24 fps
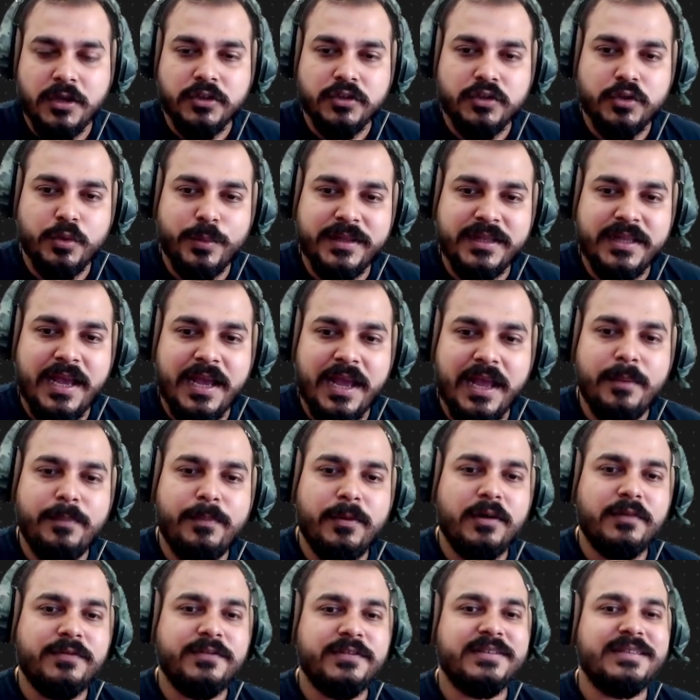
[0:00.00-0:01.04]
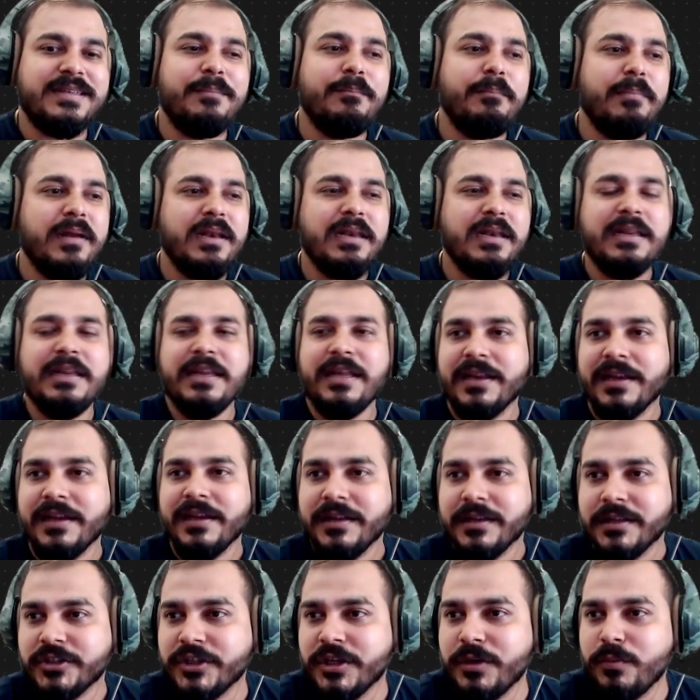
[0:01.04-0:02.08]
So with the help of simple linear
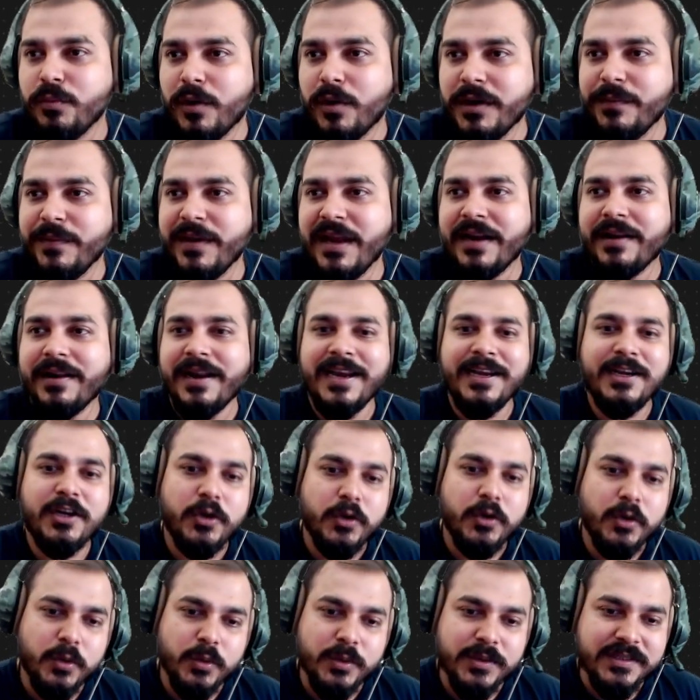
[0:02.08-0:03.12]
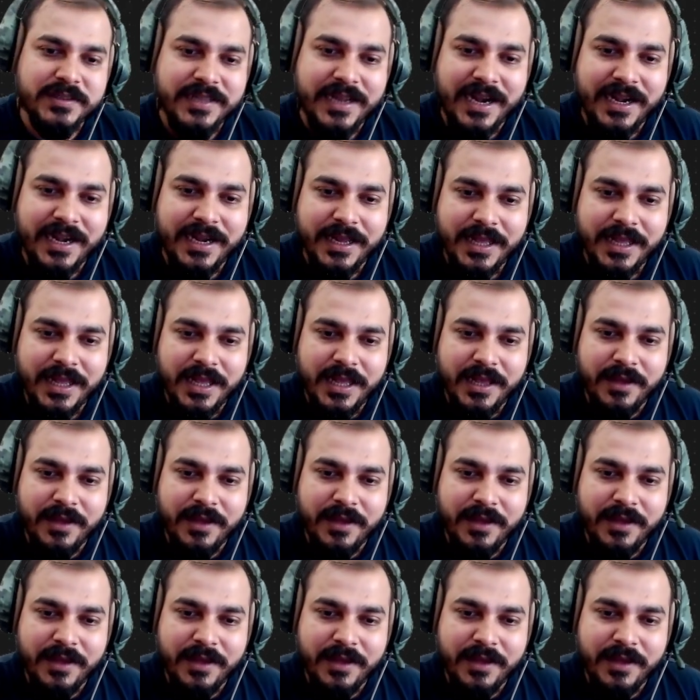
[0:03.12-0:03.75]
regression, what we are trying to do is that